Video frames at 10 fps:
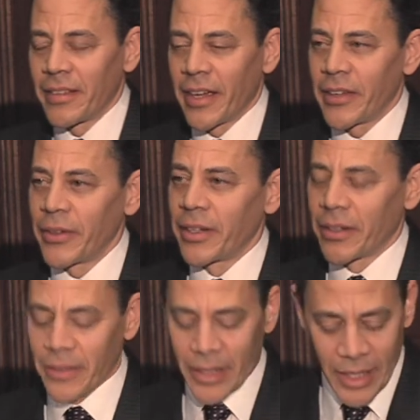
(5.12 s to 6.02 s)
Thank you. You
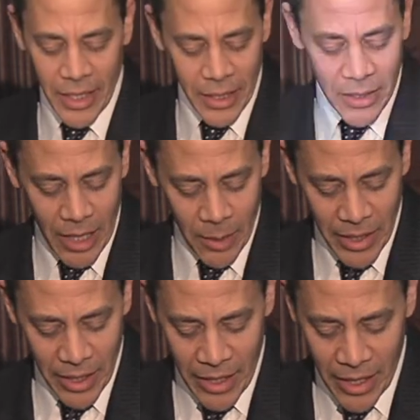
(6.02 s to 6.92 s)
know, I'm
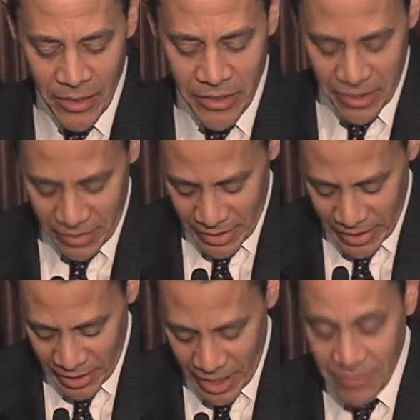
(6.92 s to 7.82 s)
at an age
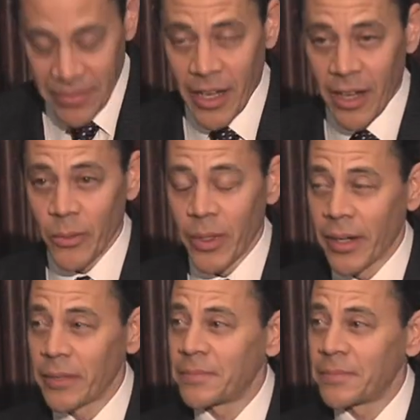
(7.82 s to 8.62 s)
in life now where